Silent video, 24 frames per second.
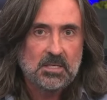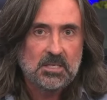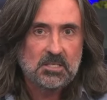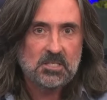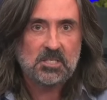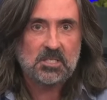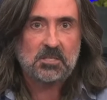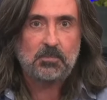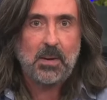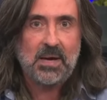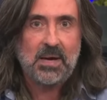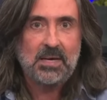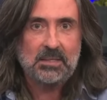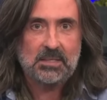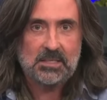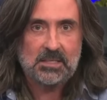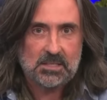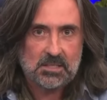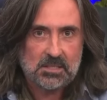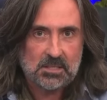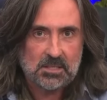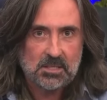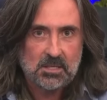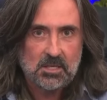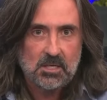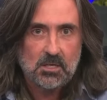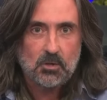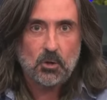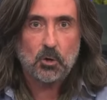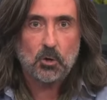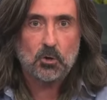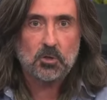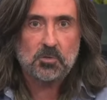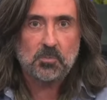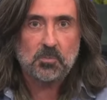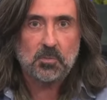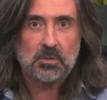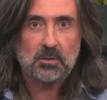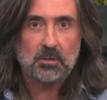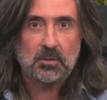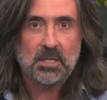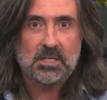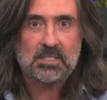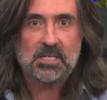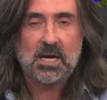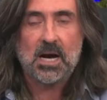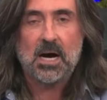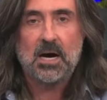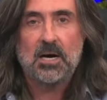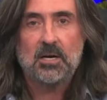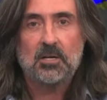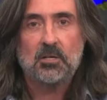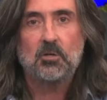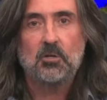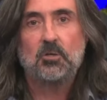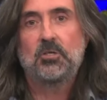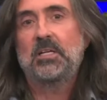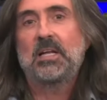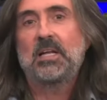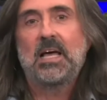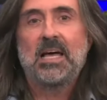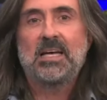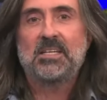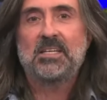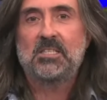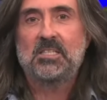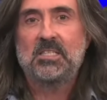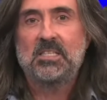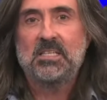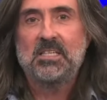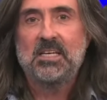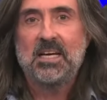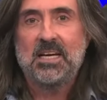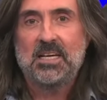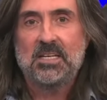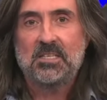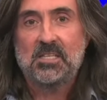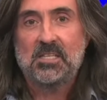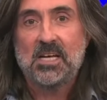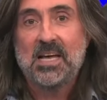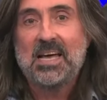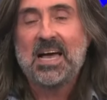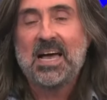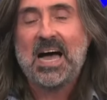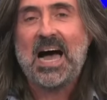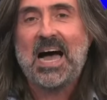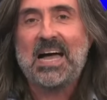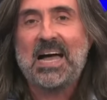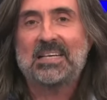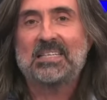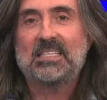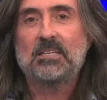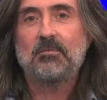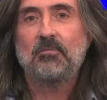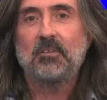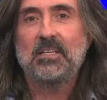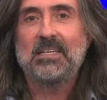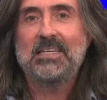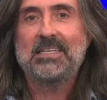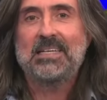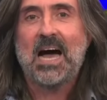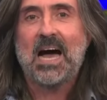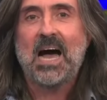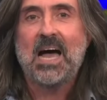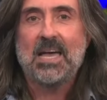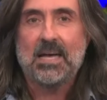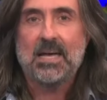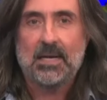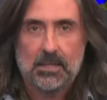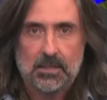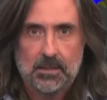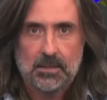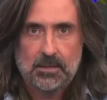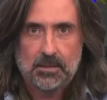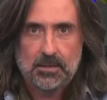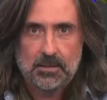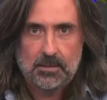Despite this, the hospital has argued that ST is actively dying.